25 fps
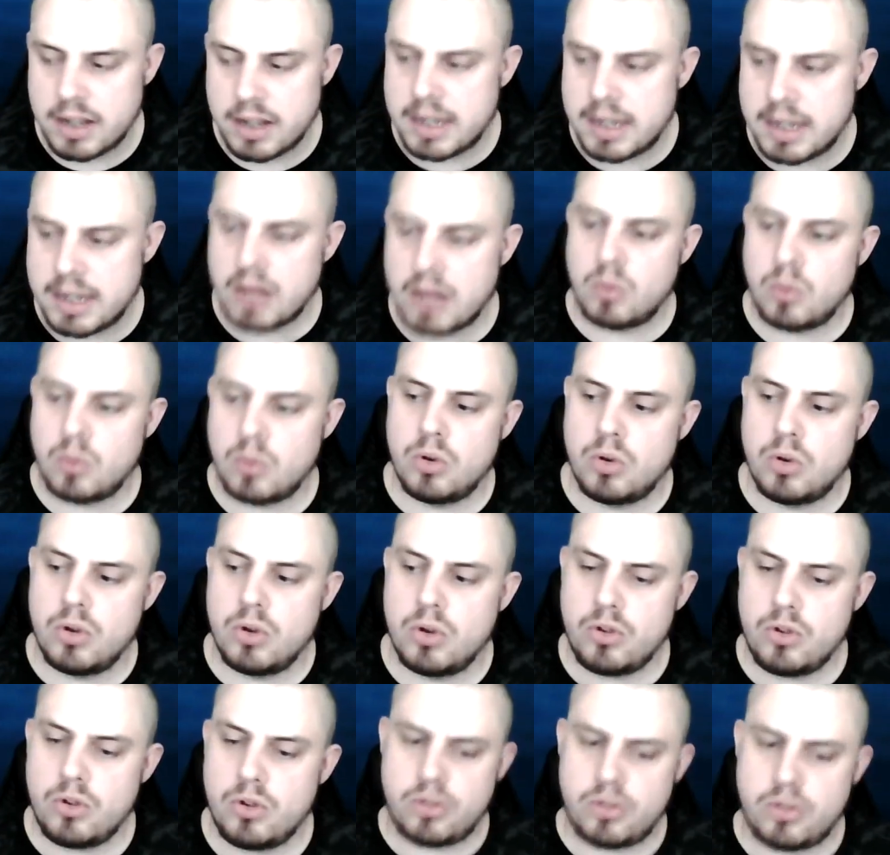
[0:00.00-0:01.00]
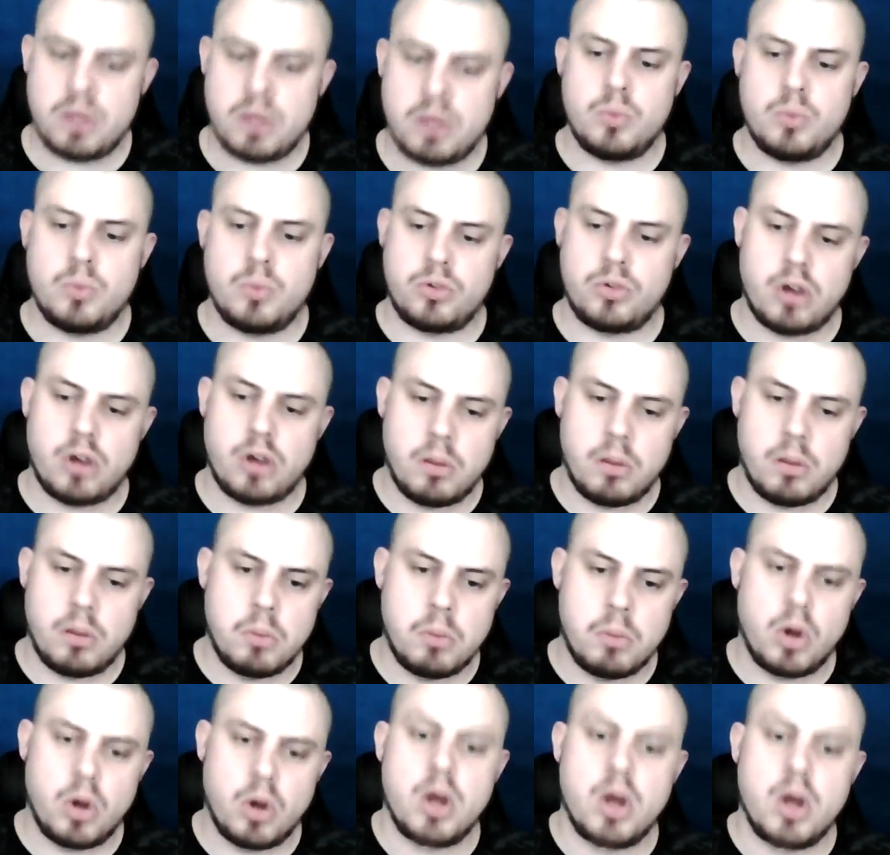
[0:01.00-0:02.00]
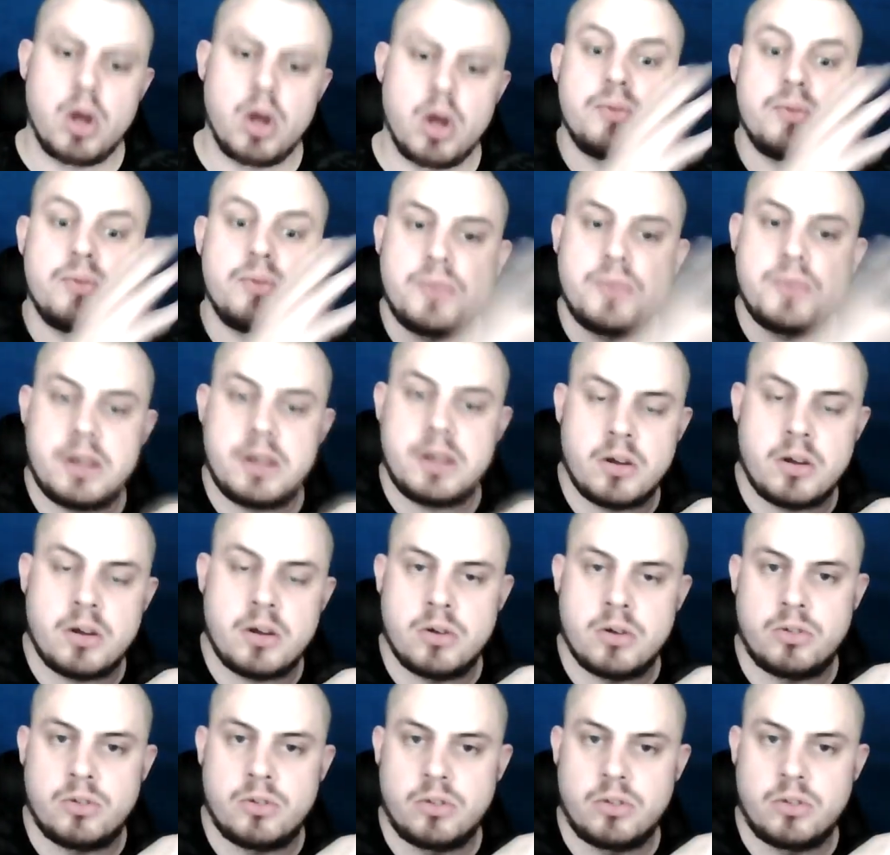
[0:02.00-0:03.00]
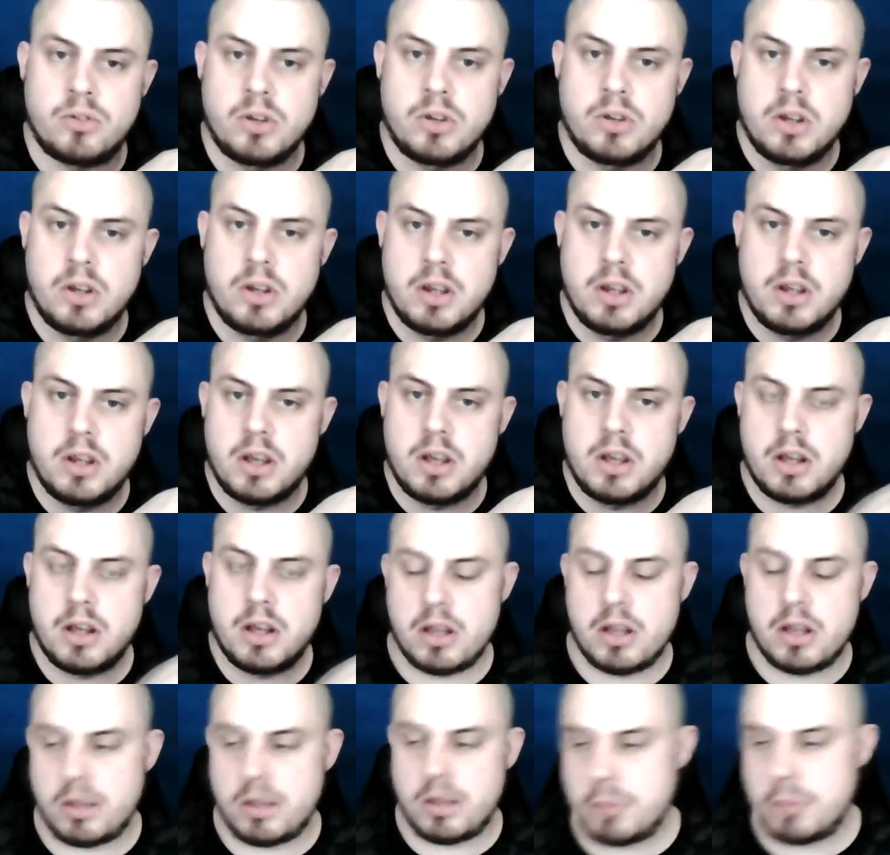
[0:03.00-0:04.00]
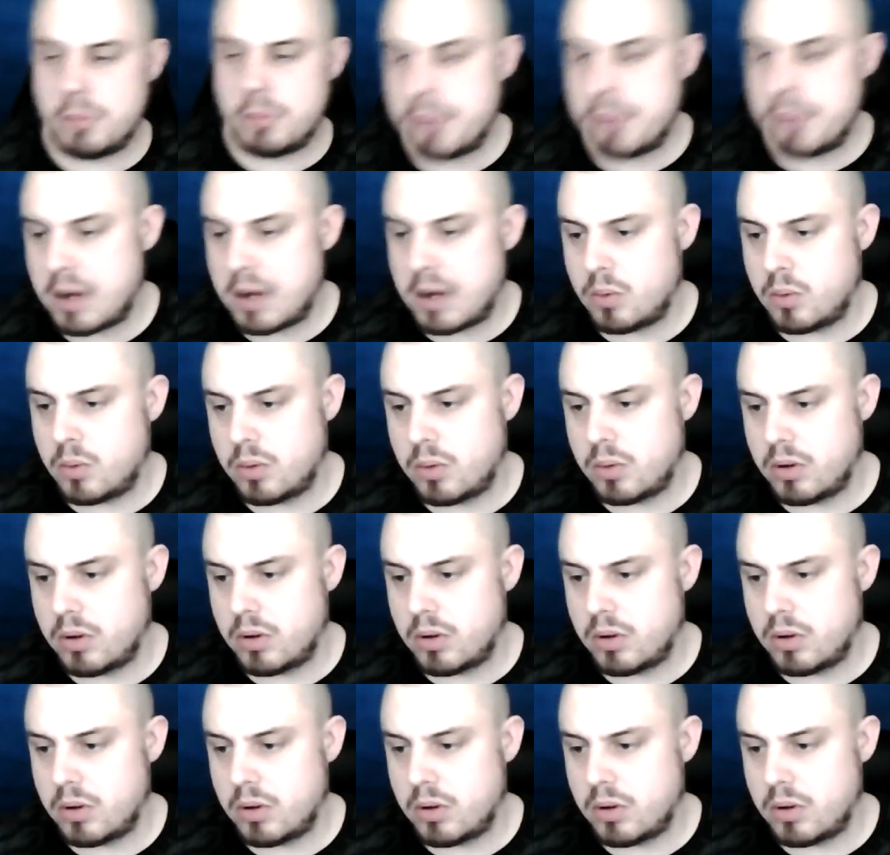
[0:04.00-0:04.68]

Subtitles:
Now Lucy was on my other videos about